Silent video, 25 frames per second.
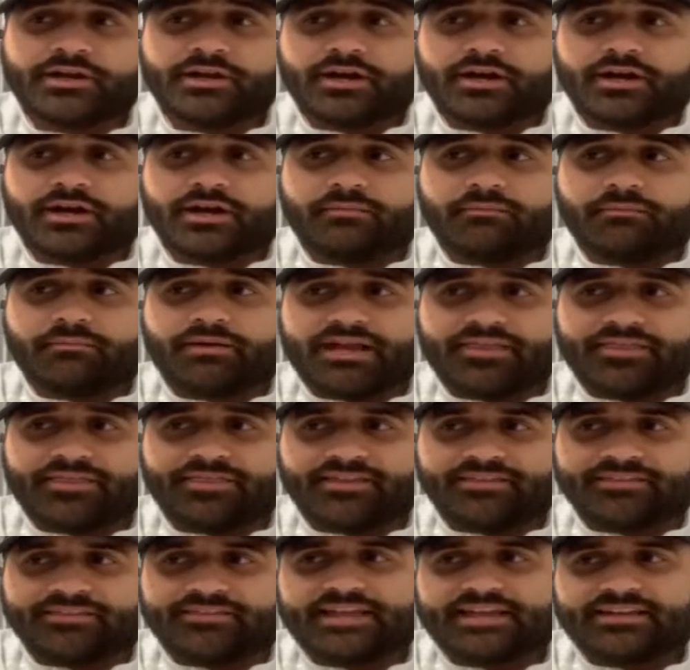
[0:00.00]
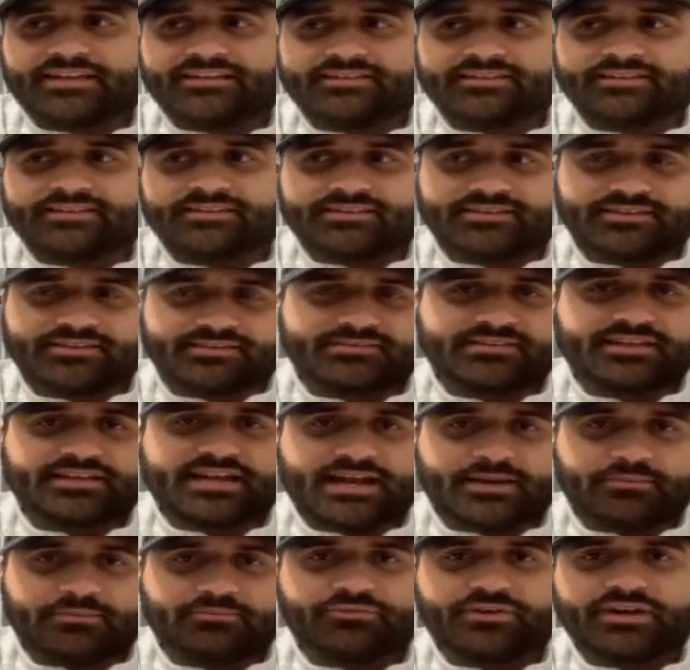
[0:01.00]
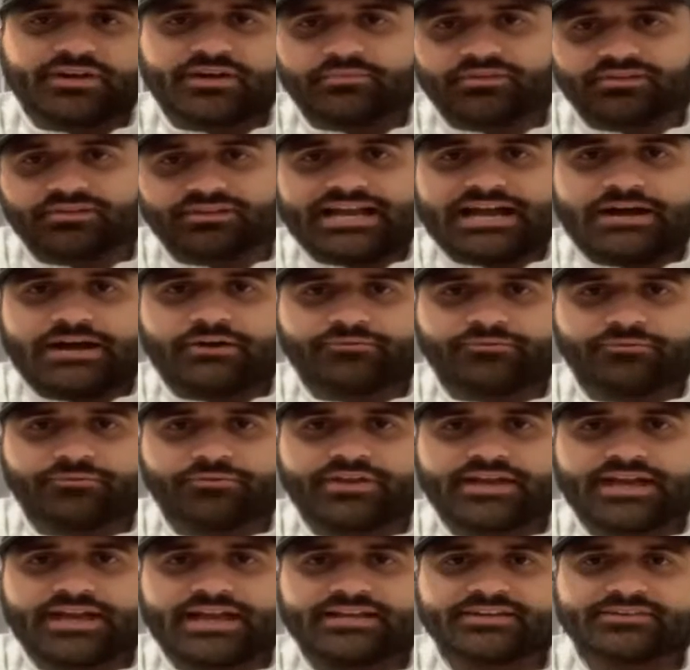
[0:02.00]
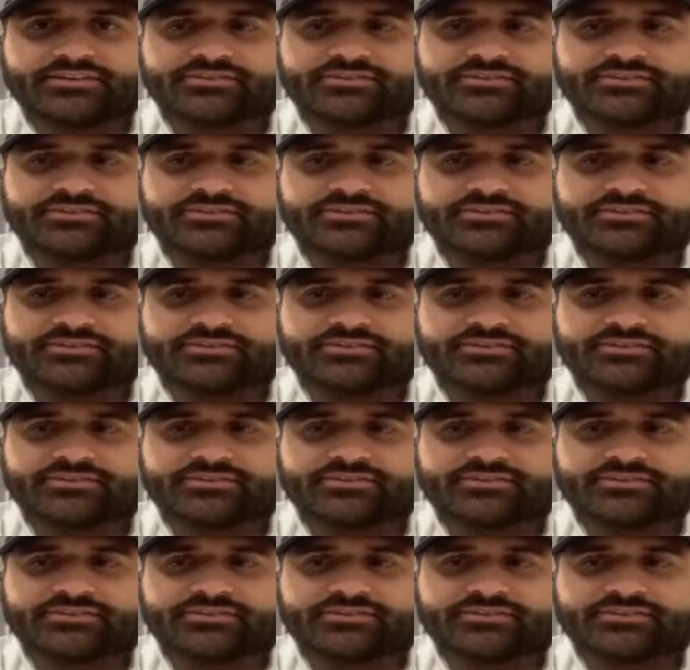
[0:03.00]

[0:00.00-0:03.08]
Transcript: I think that this time frame allowed for that.